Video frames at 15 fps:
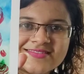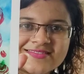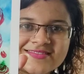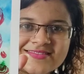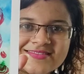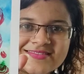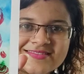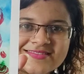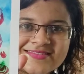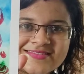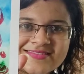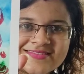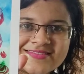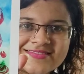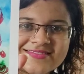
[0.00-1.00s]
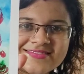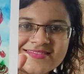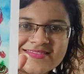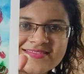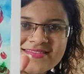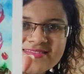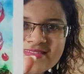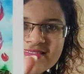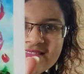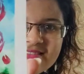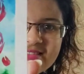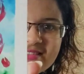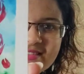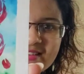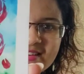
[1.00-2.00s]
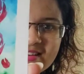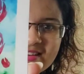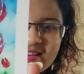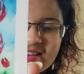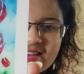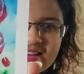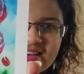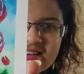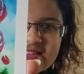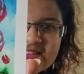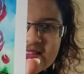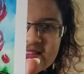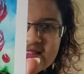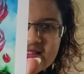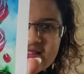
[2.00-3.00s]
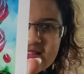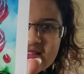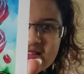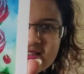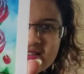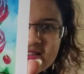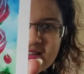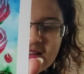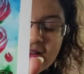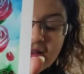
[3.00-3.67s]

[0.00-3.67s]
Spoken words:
Nothing is said.